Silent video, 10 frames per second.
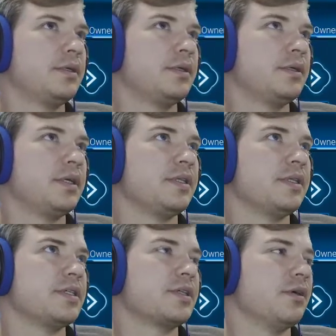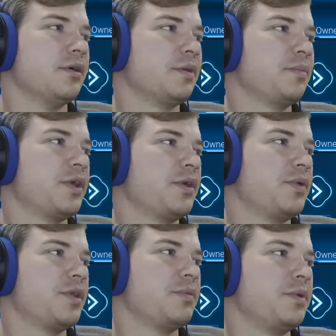get this going. Bear
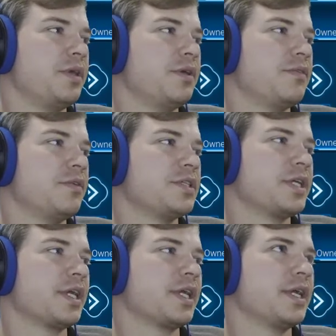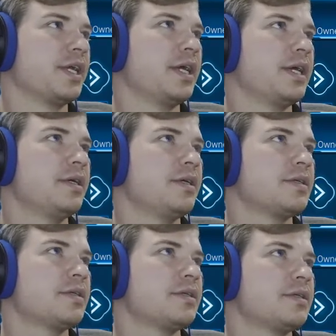with me here for a second,
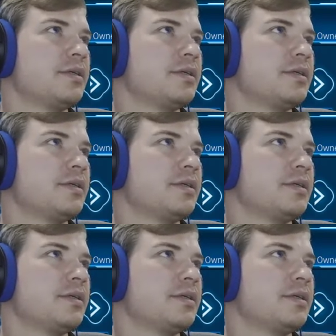guys.